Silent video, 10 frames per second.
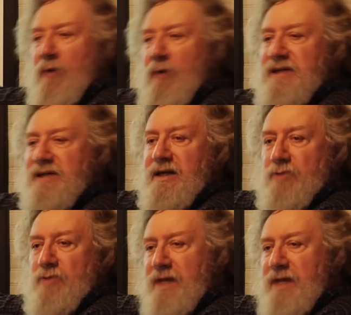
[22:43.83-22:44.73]
in these,
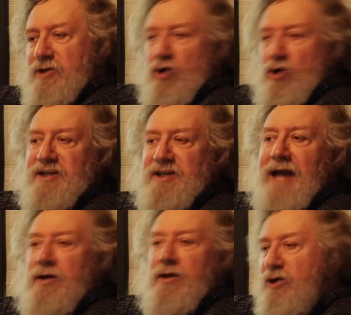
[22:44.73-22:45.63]
we'll keep the short
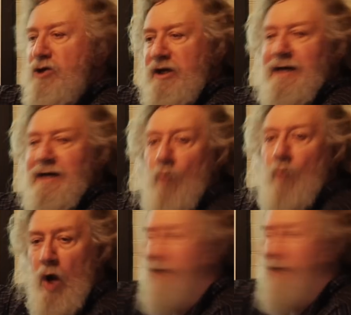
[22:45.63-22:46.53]
side unity, 1,